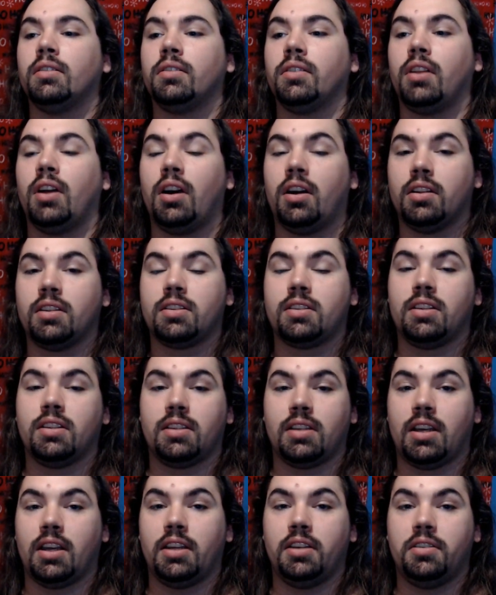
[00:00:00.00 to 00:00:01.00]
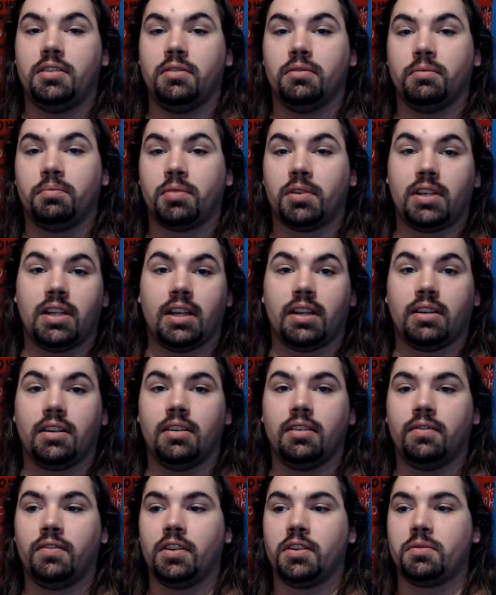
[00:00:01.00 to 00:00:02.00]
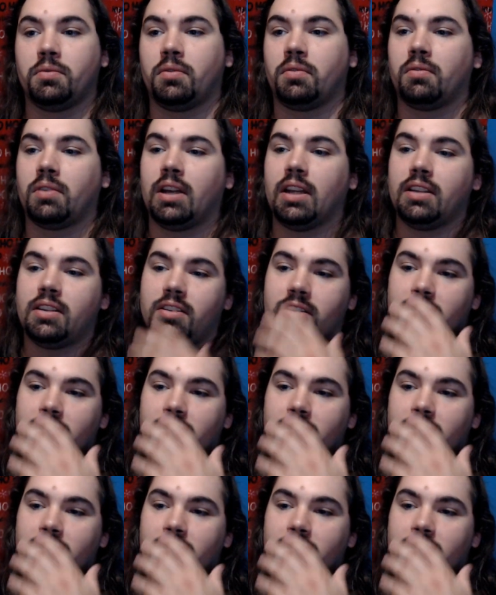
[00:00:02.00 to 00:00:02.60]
laws designed to protect individual rights.